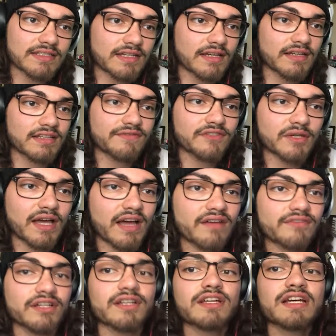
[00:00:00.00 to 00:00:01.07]
done if you
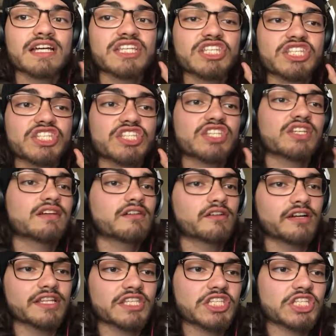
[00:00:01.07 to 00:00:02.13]
have a s
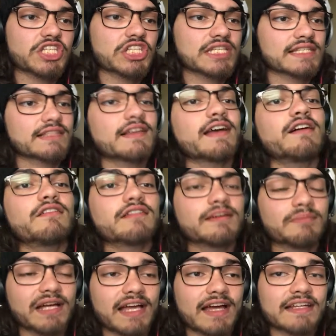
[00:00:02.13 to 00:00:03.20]
or a ts sound
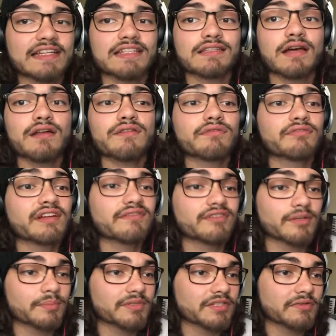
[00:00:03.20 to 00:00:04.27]
and by adding a ton of
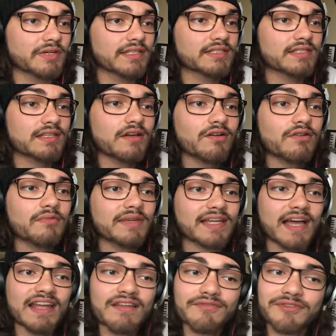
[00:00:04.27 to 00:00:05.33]
reverb to it. So we
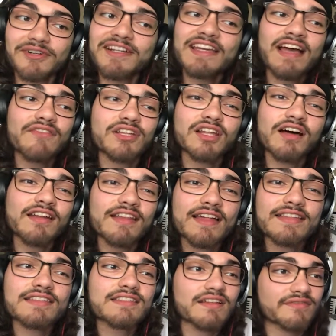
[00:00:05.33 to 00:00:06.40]
kind of already have a lot of
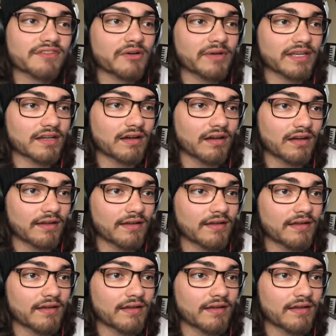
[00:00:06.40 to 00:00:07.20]
that stuff going on.